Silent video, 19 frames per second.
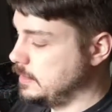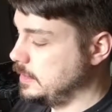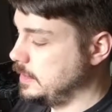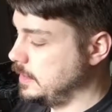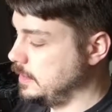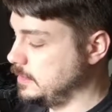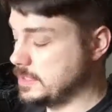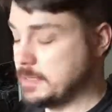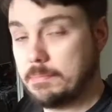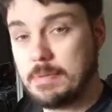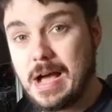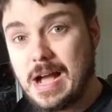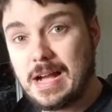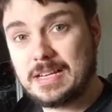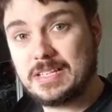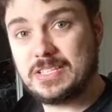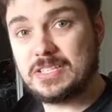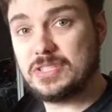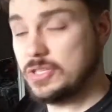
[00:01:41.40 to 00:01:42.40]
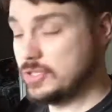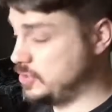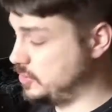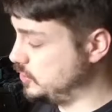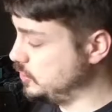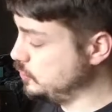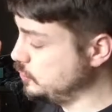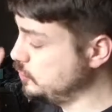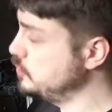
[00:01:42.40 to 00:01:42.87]
Here's the box, the
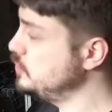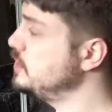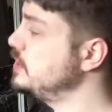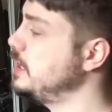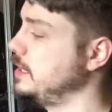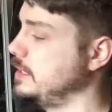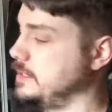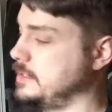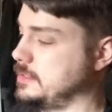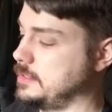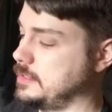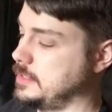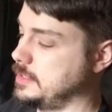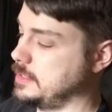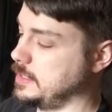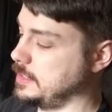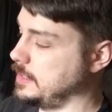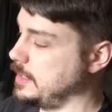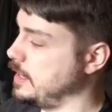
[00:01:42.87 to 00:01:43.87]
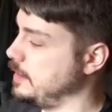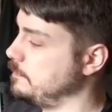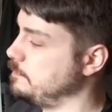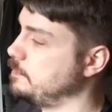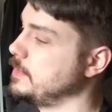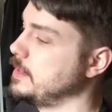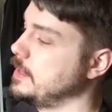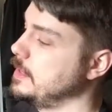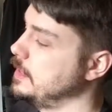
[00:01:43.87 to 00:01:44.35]
Zooz. It's got a
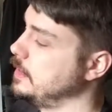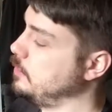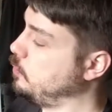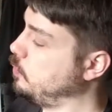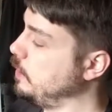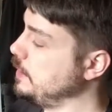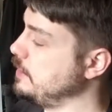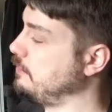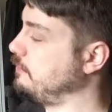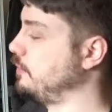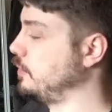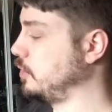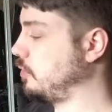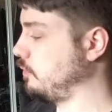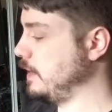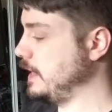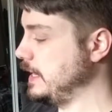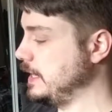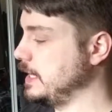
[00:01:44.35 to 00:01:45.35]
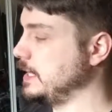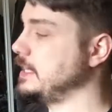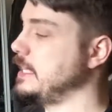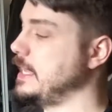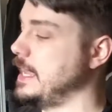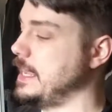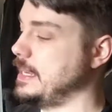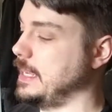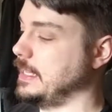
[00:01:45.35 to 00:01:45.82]
wonderful green on
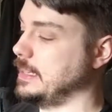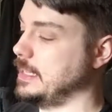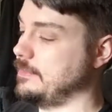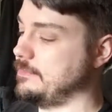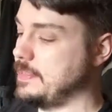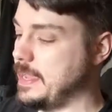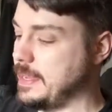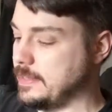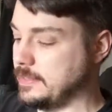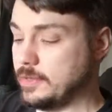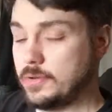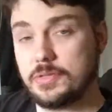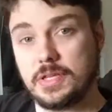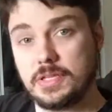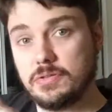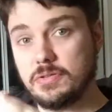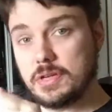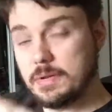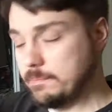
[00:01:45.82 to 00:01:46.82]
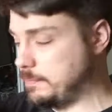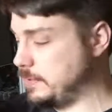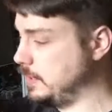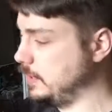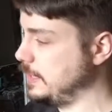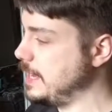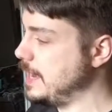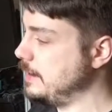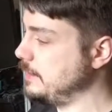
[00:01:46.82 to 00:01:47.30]
the end. I love that. A little thing you can
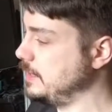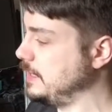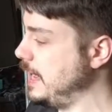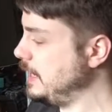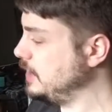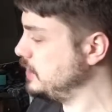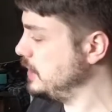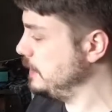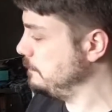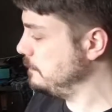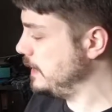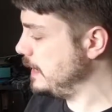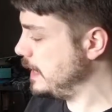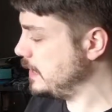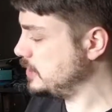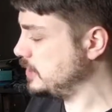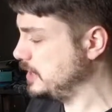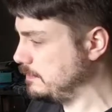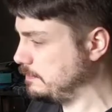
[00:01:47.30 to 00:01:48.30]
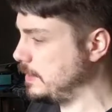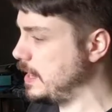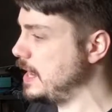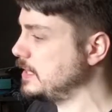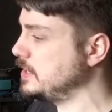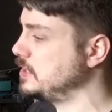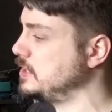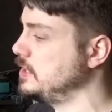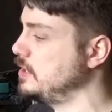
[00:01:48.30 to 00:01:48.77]
pull out. It actually the
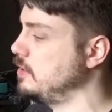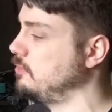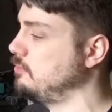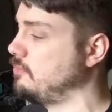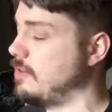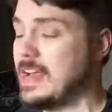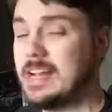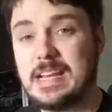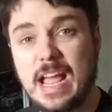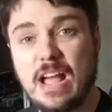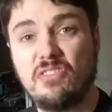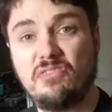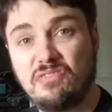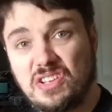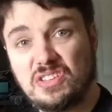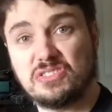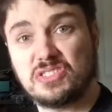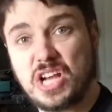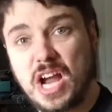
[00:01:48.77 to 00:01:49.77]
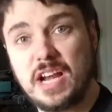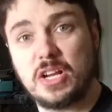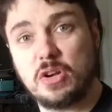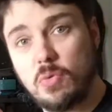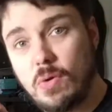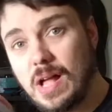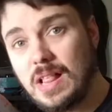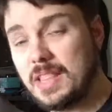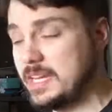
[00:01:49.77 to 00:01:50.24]
box, right now feels kind of
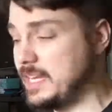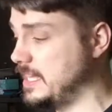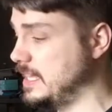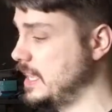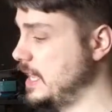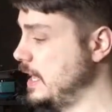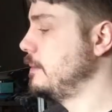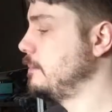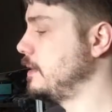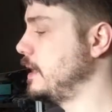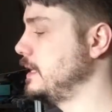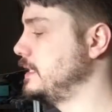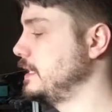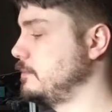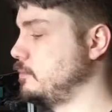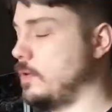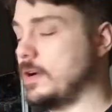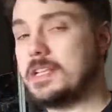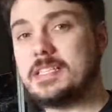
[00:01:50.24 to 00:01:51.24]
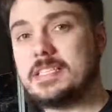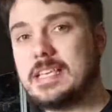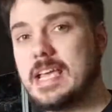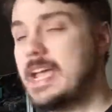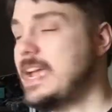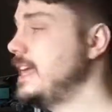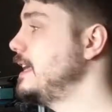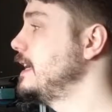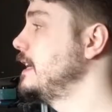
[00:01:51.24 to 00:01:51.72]
quality. But I did want to
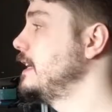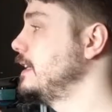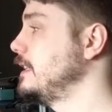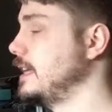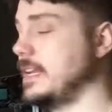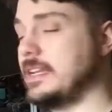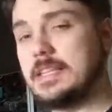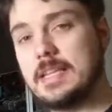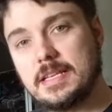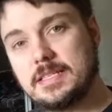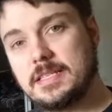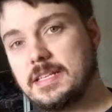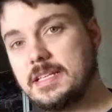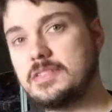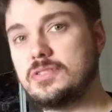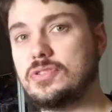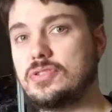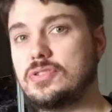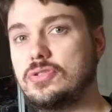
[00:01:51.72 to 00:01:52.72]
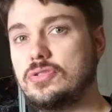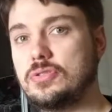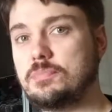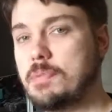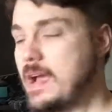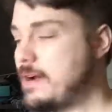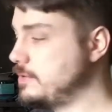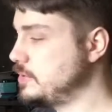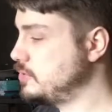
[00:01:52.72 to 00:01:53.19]
say that yes, it is the Zooz
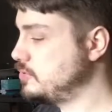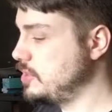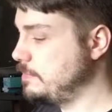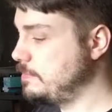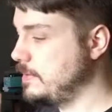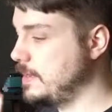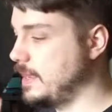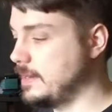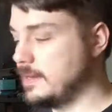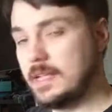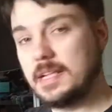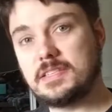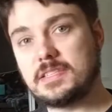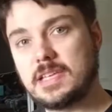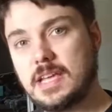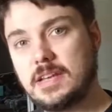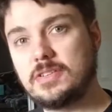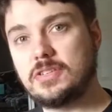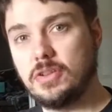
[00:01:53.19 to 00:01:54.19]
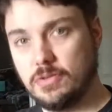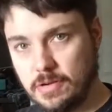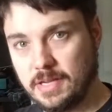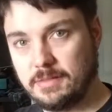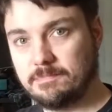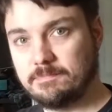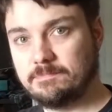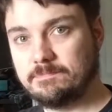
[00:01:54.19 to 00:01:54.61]
Power Strip, and let's get to it.